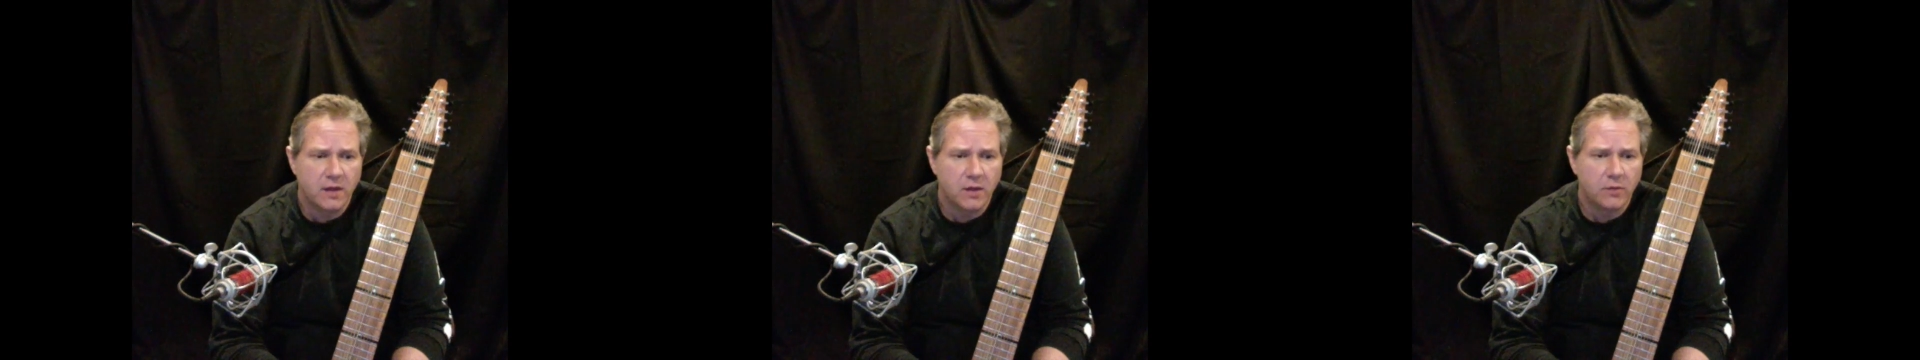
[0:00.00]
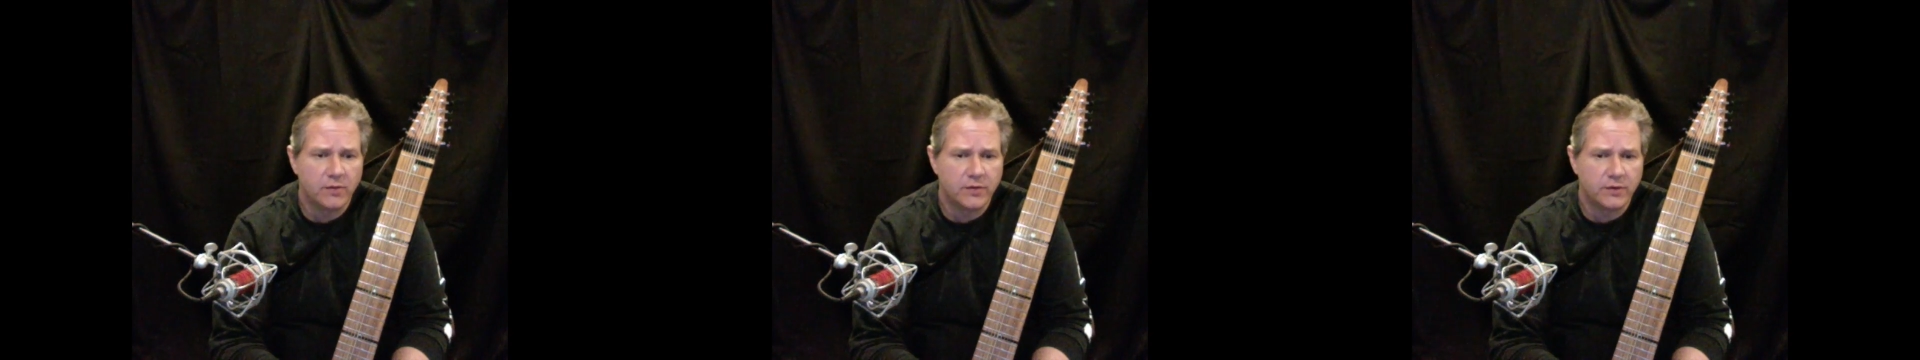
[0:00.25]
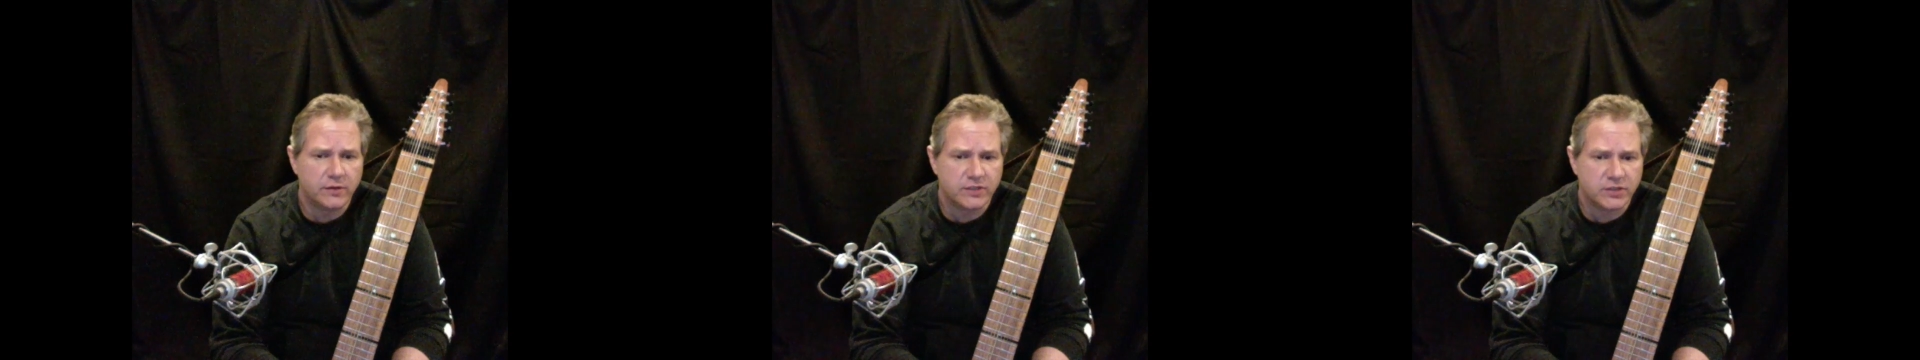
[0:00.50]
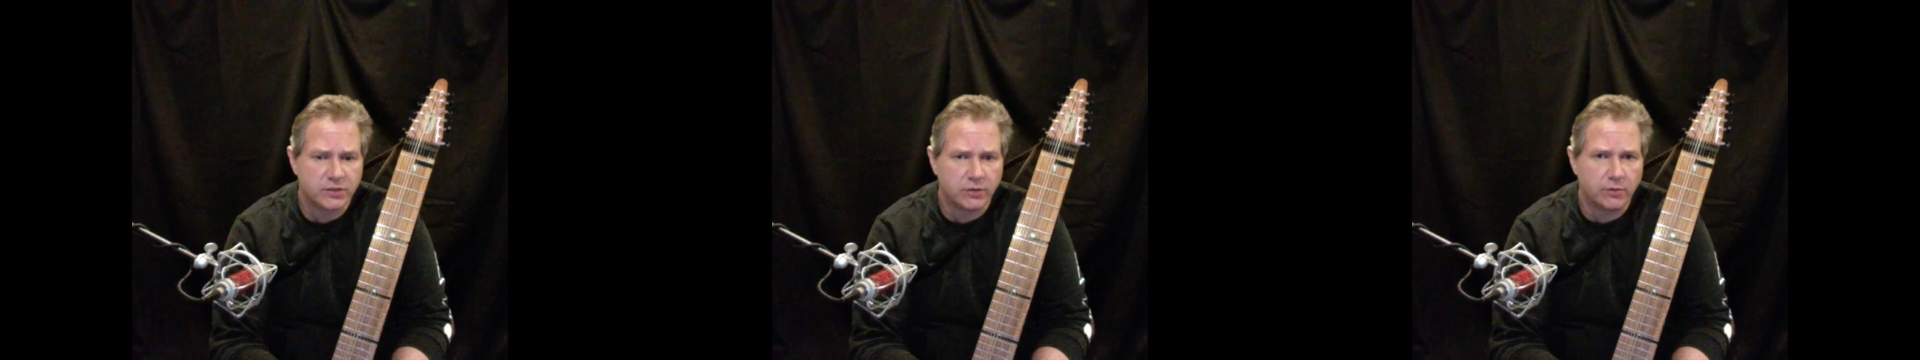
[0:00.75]
whether you're
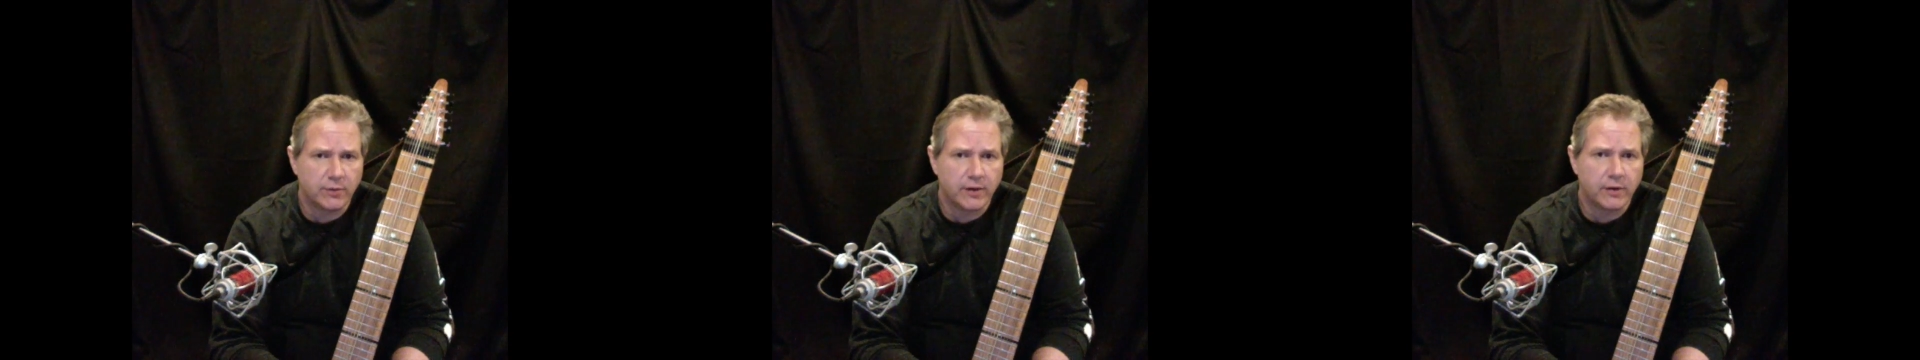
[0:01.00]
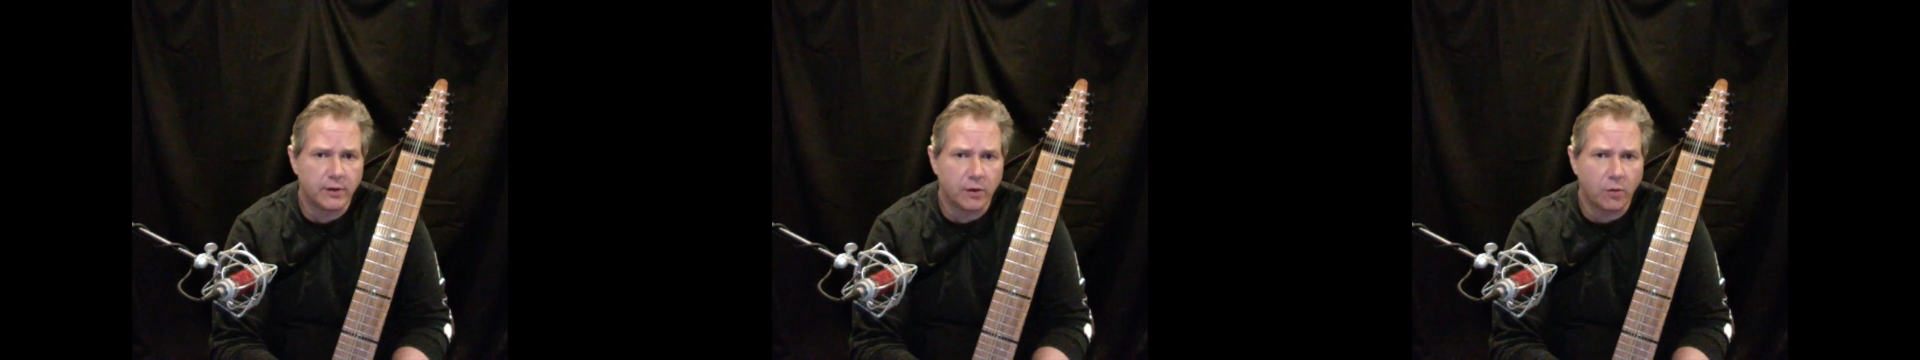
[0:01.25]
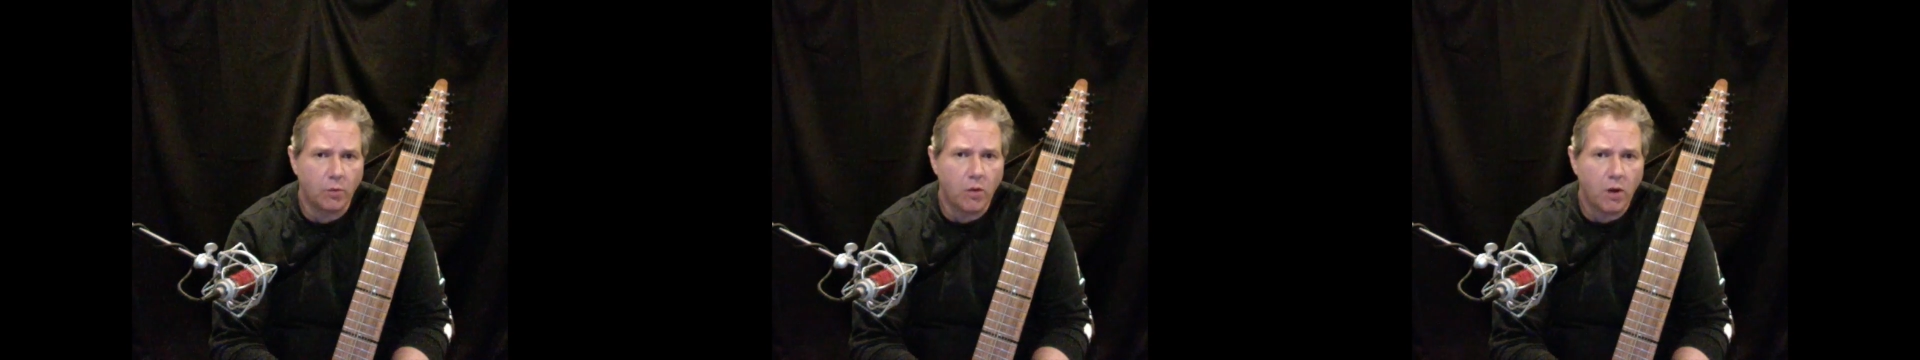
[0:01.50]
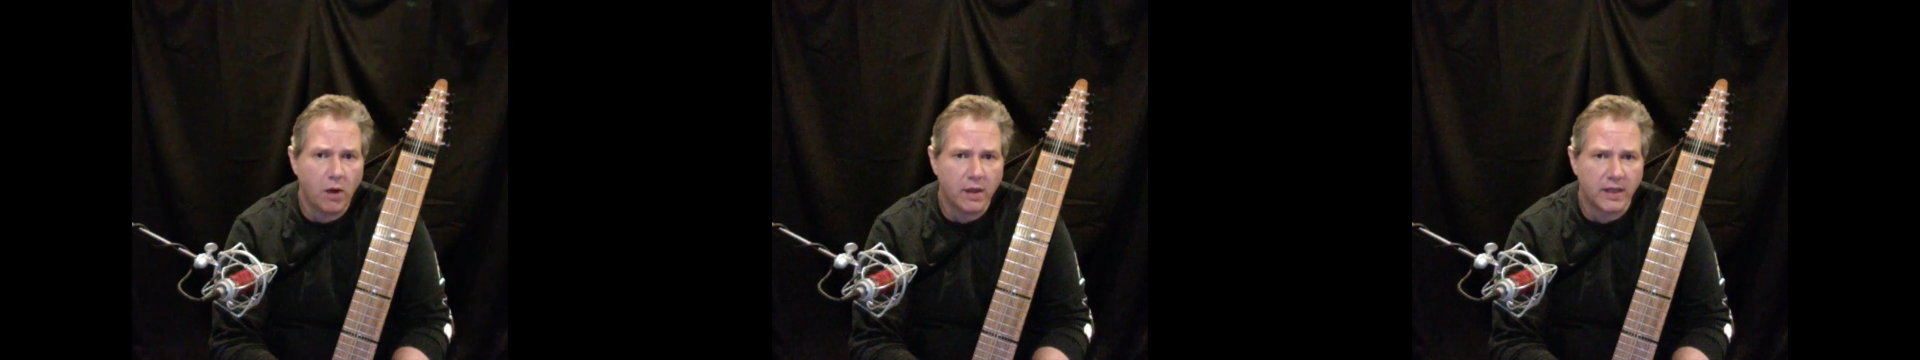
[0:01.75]
soloing or you're
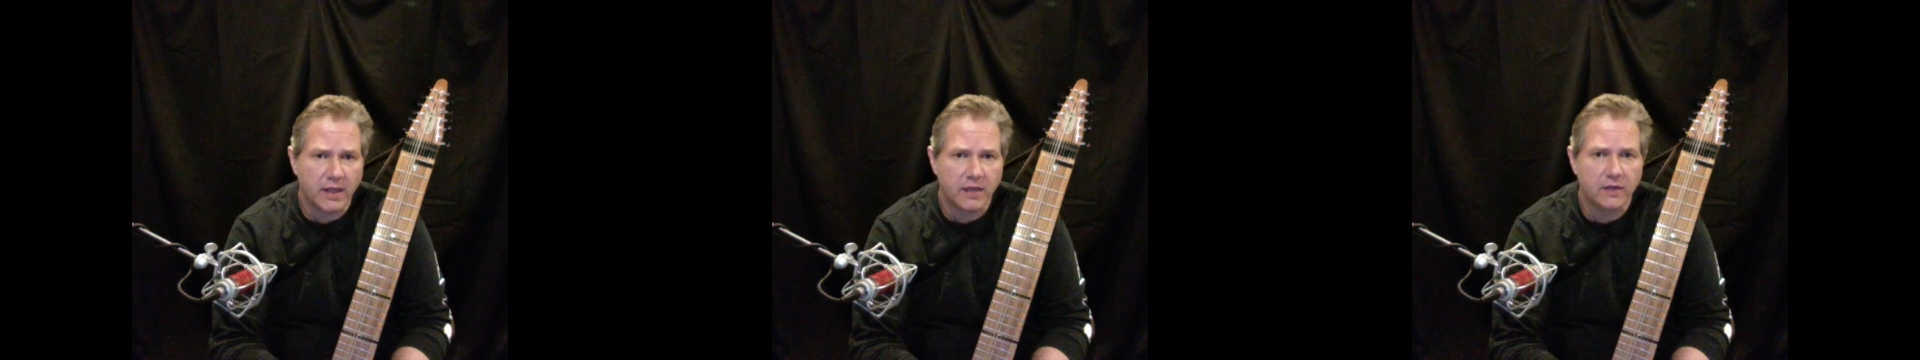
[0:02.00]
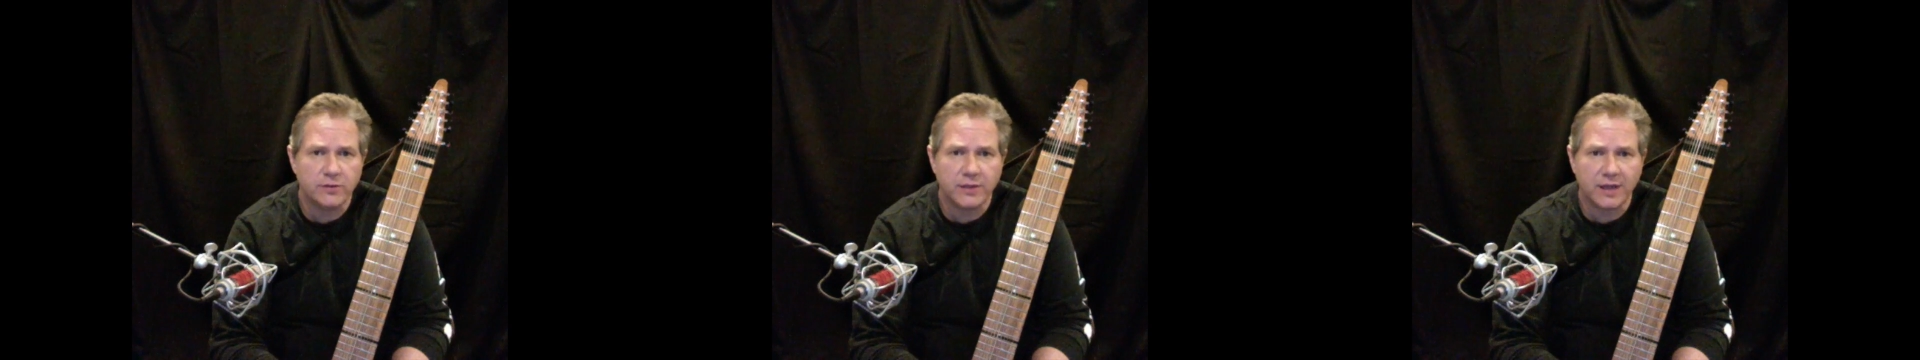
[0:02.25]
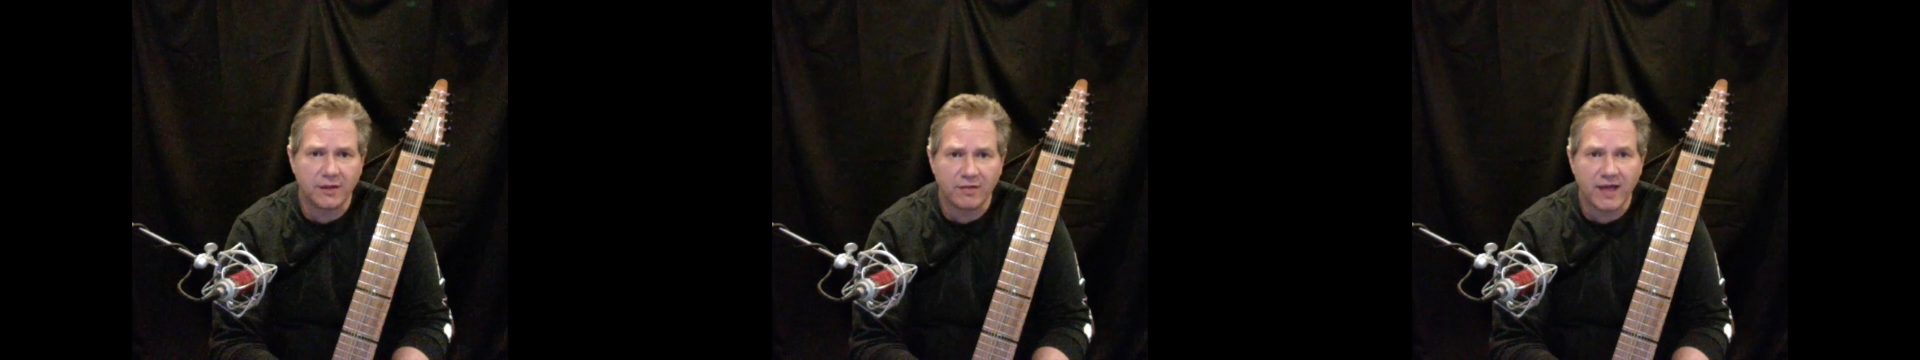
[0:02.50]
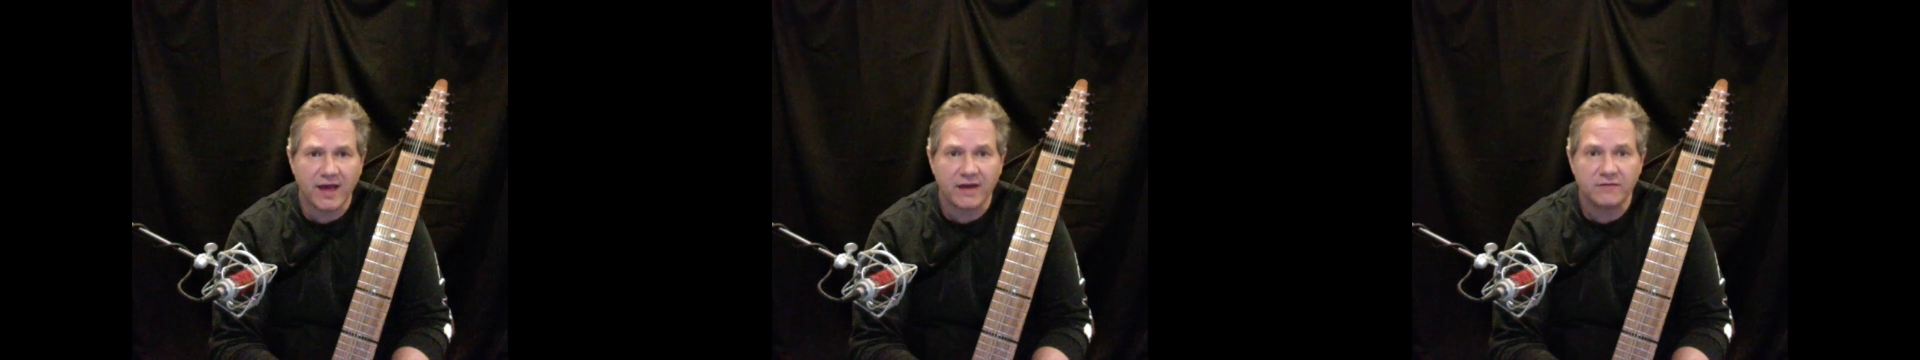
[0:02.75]
walking, you're doing a
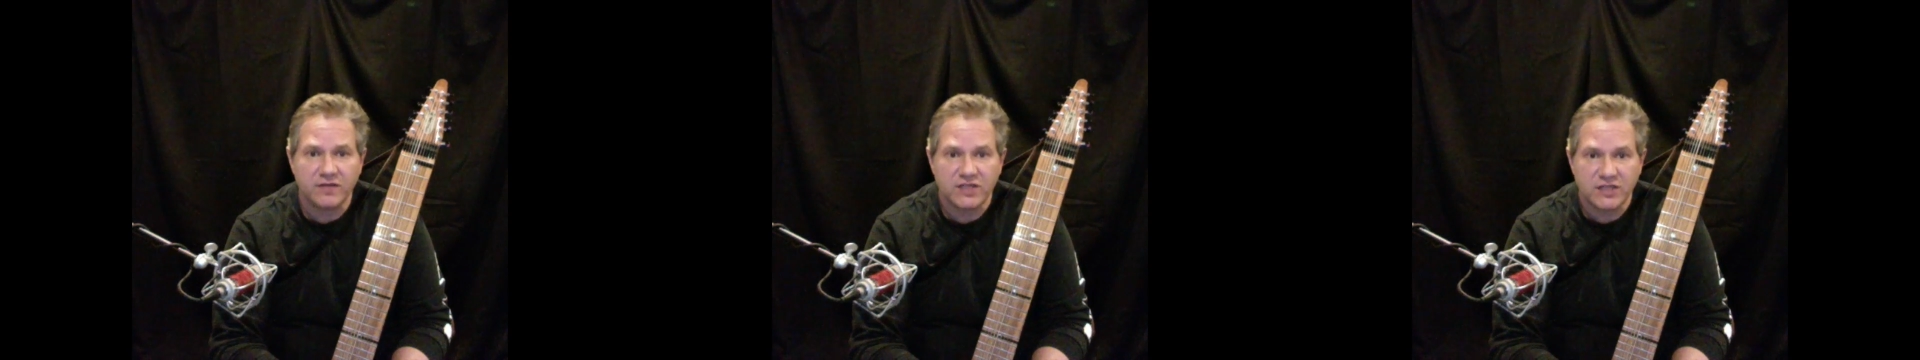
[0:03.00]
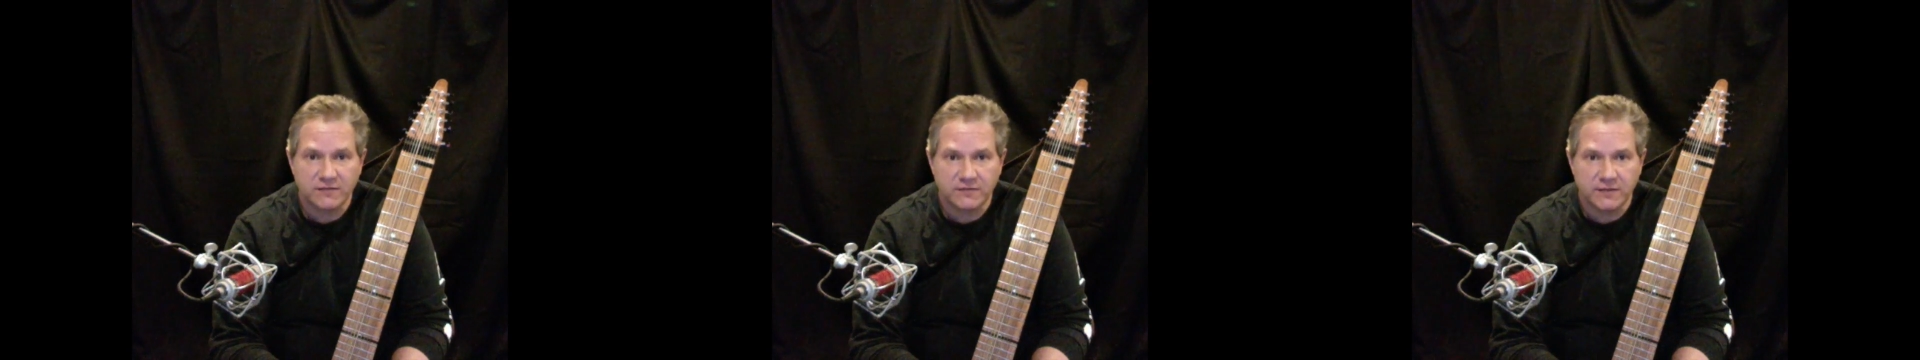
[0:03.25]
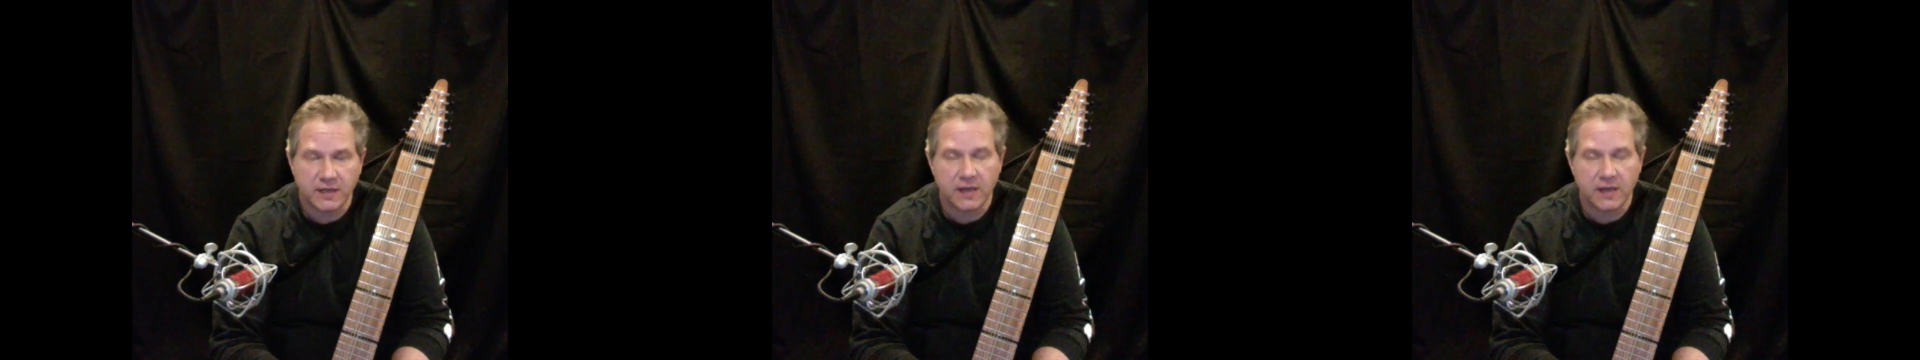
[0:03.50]
lot of shifting.